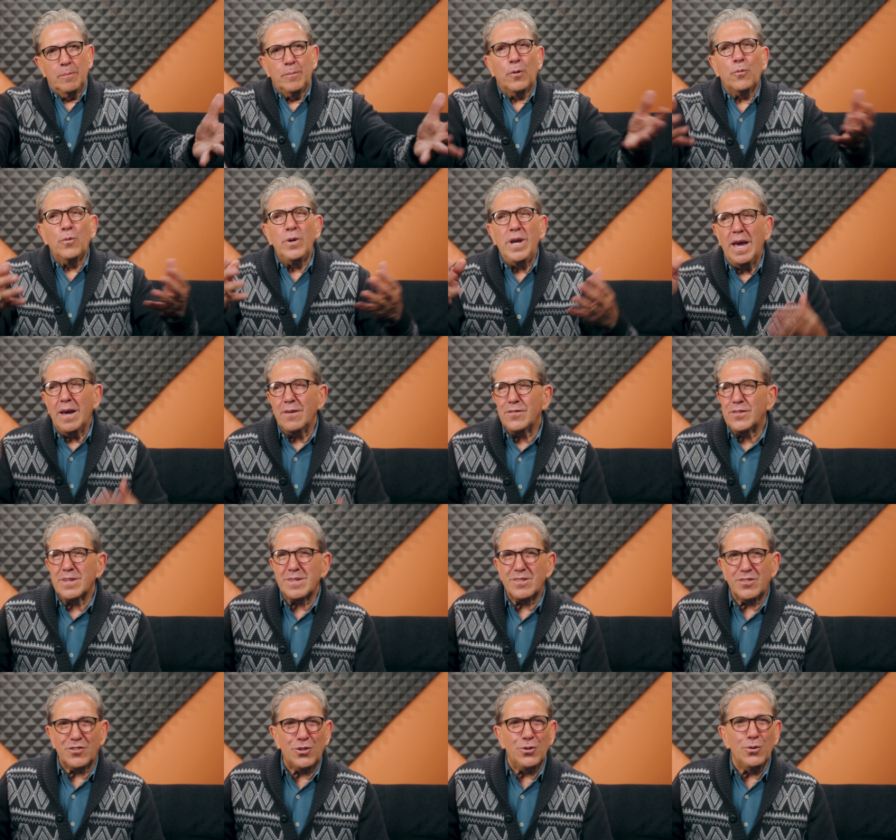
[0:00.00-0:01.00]
But we have to
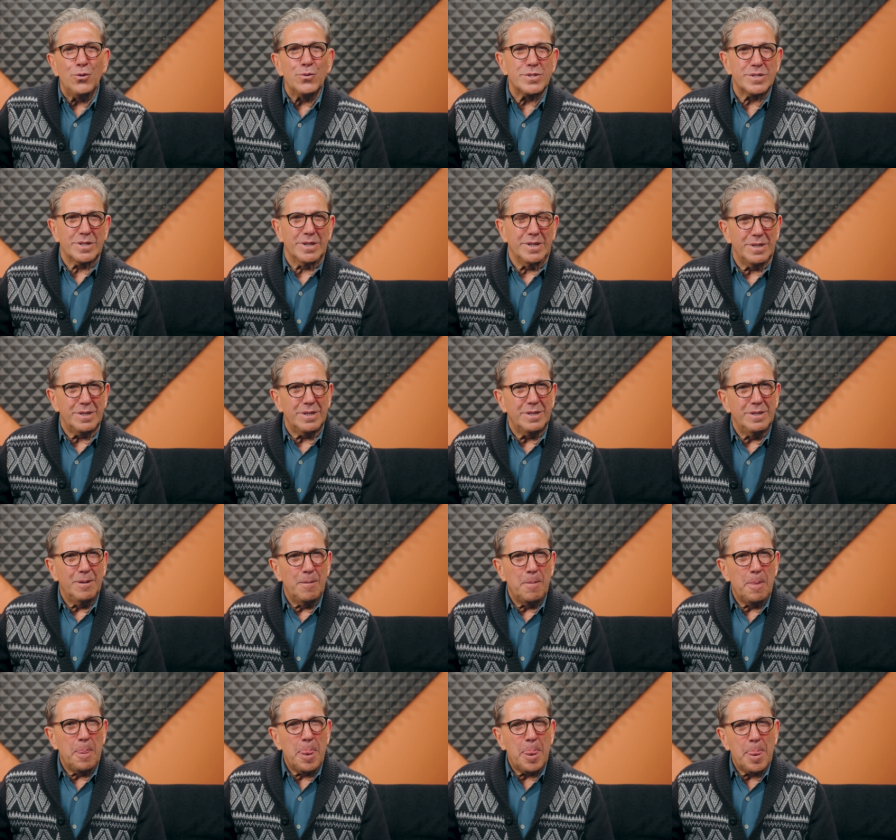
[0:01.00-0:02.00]
choose it.
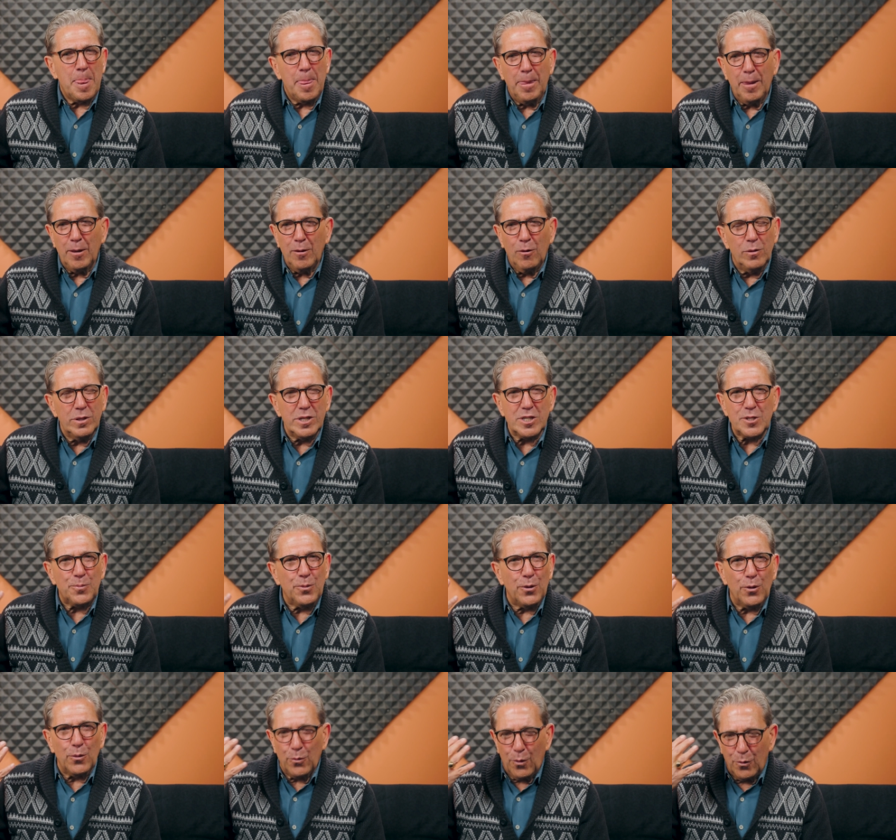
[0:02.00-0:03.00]
The Holy
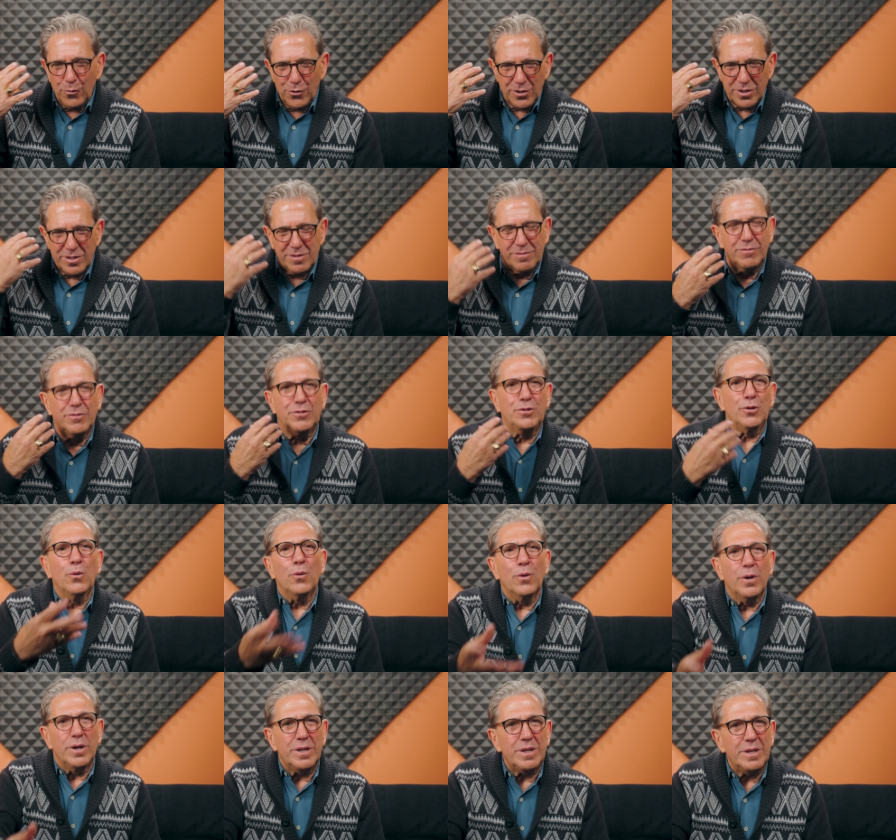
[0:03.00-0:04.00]
Spirit won't just
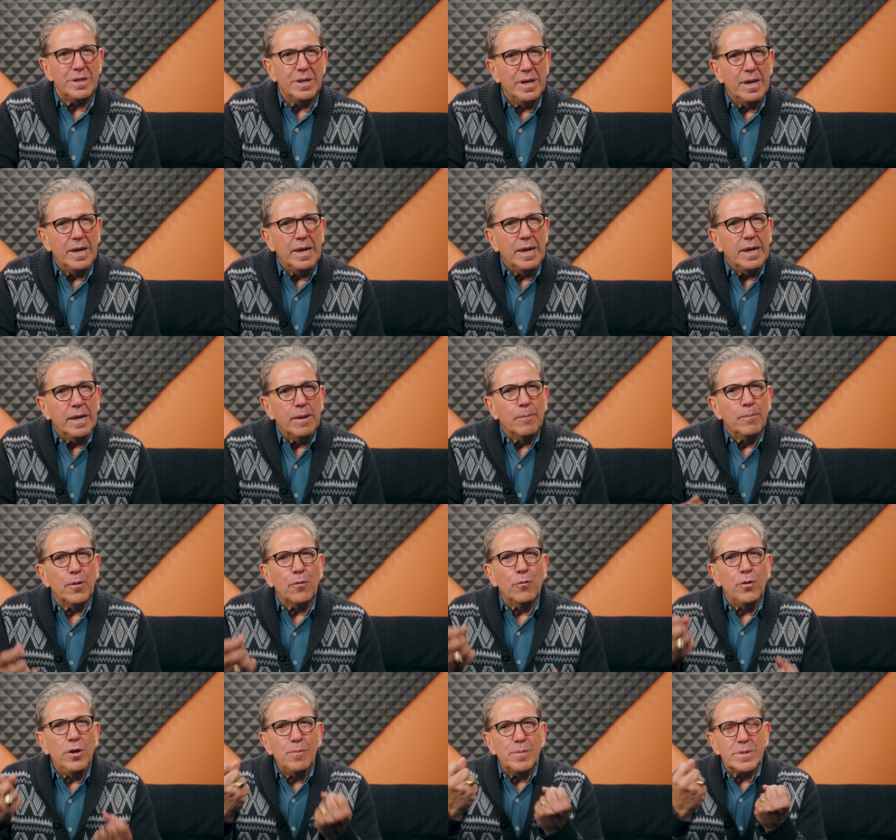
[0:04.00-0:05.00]
do it,
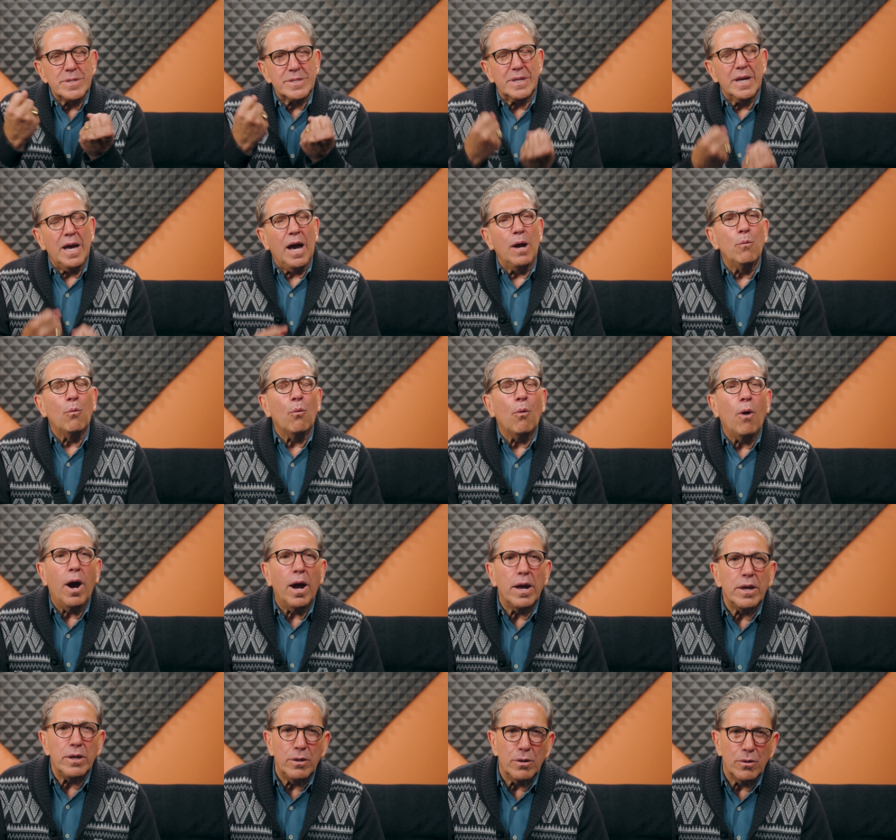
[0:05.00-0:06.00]
but we must say, I
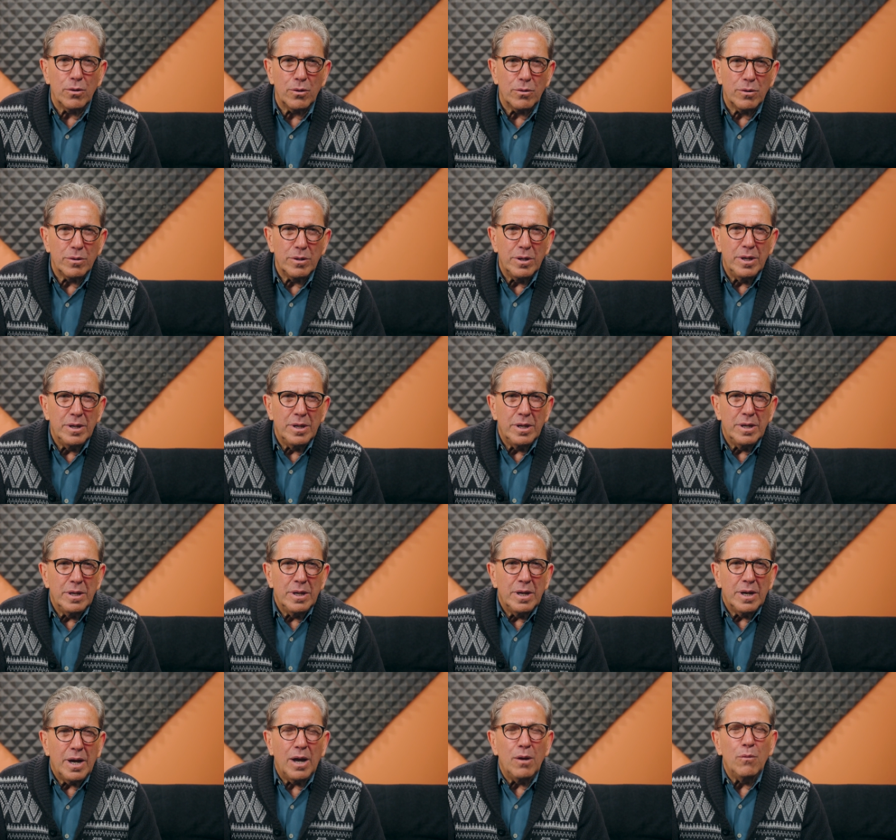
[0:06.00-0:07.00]
want you.
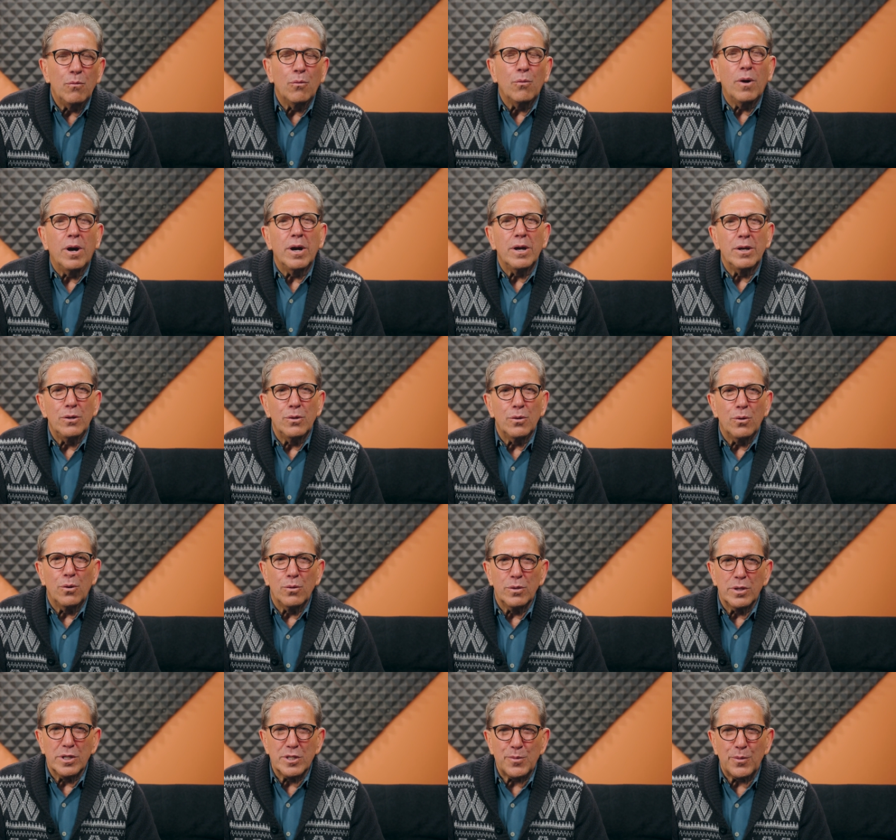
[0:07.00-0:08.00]
I want you,
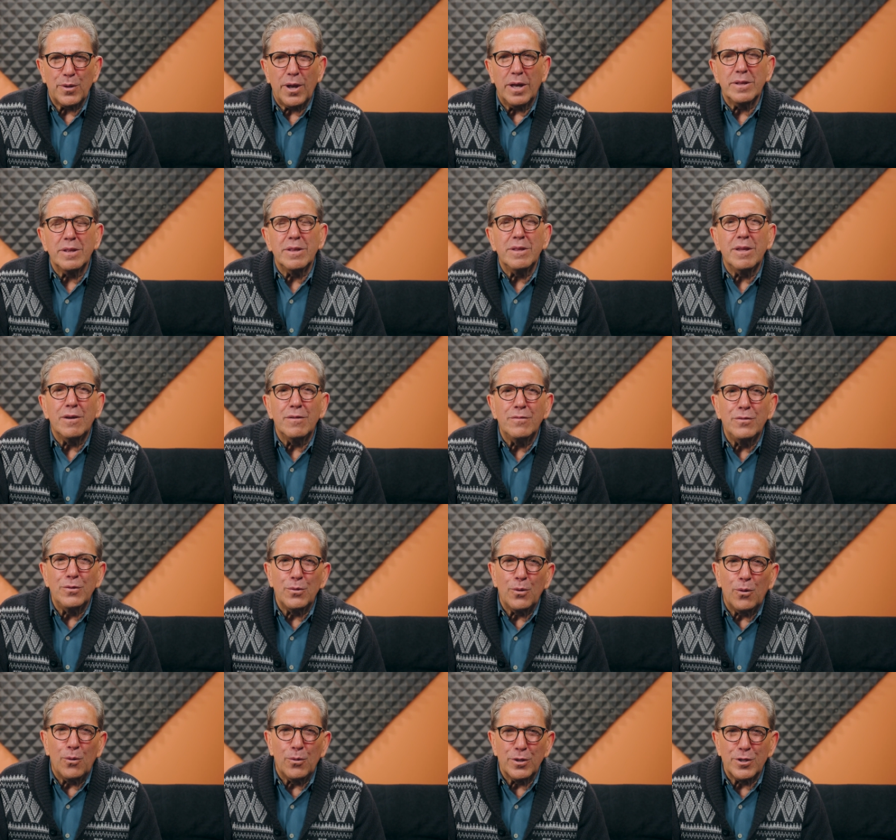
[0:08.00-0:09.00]
Holy Spirit. I love
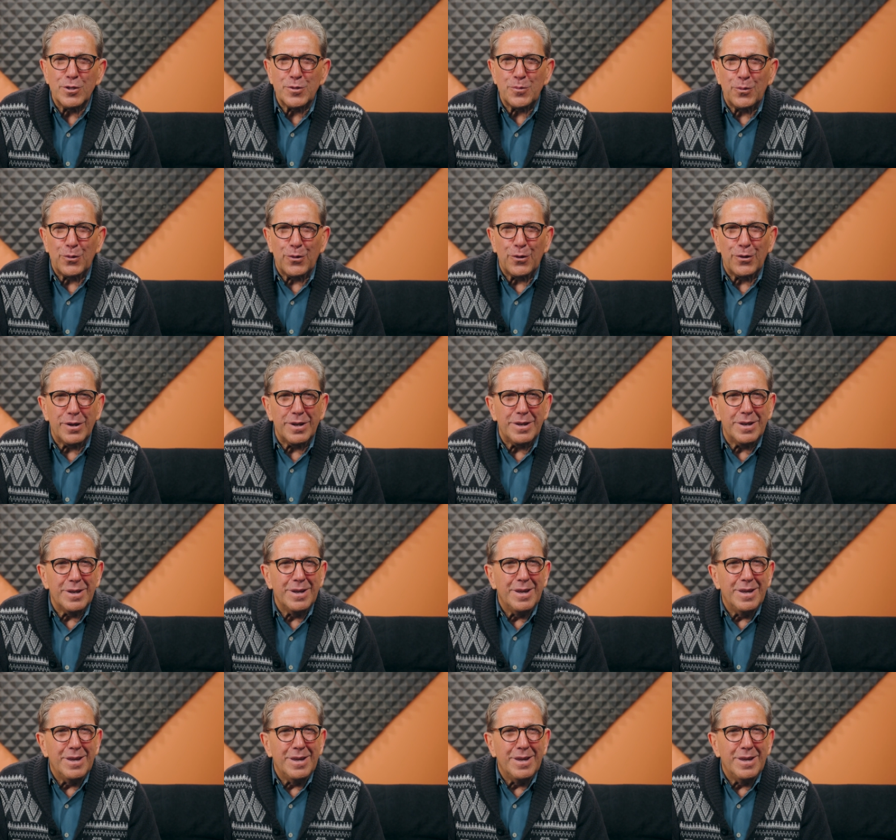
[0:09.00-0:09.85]
you, Holy Spirit.